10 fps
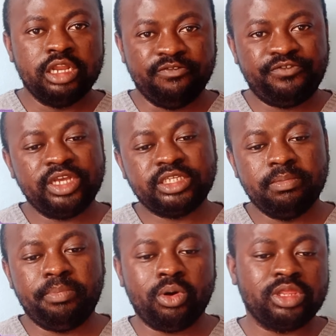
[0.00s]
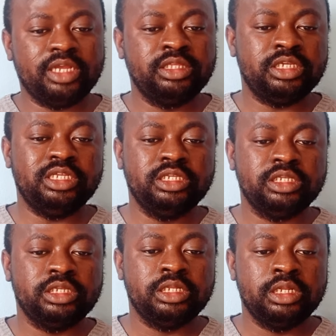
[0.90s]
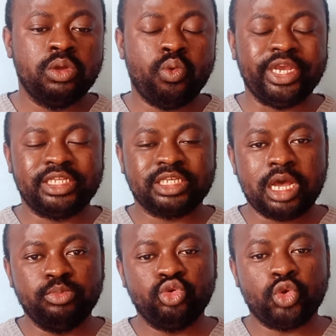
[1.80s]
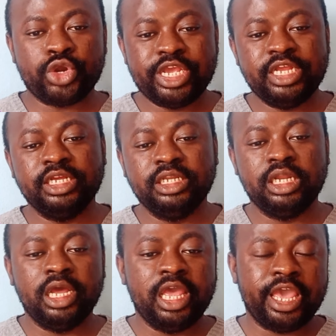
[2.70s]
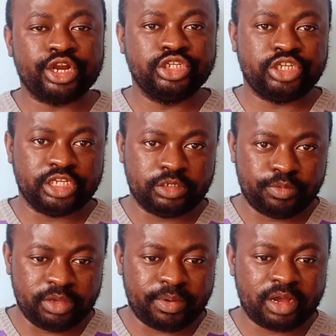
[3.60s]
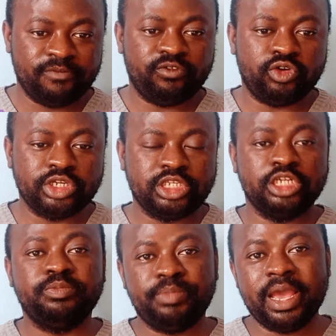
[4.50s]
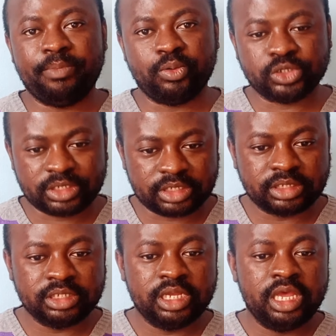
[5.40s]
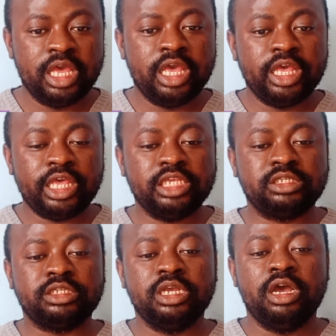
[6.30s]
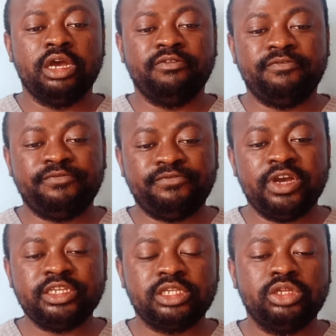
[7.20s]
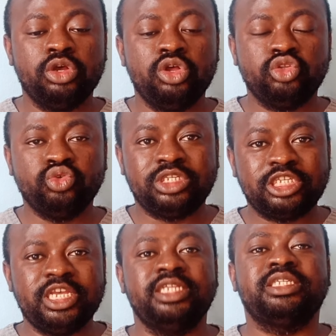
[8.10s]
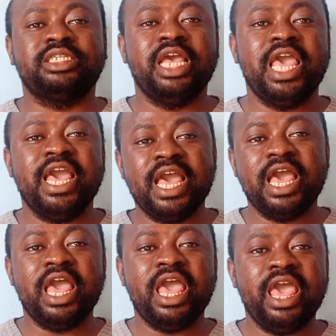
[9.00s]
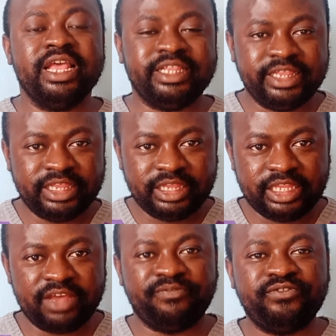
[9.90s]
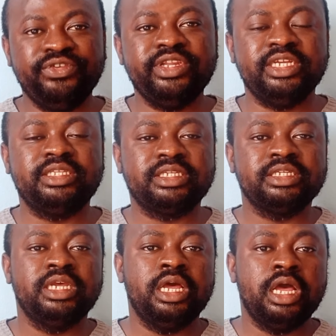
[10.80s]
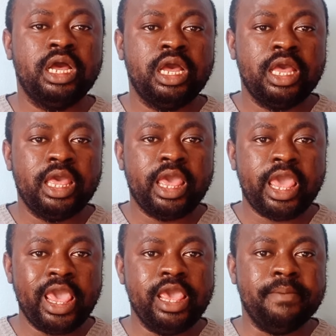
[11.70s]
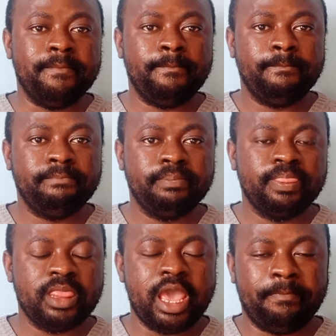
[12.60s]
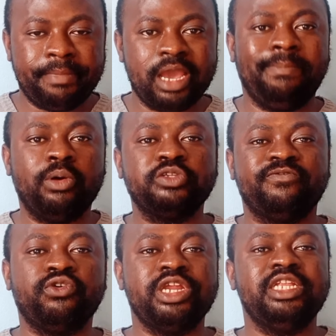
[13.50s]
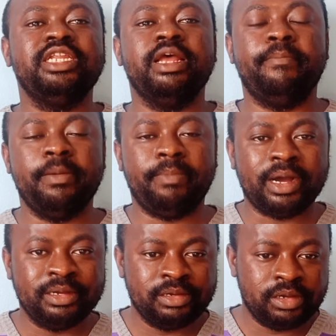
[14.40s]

The first important thing when it comes to reading a research paper for research purposes is first to set a definite aim, a purpose for reading the paper.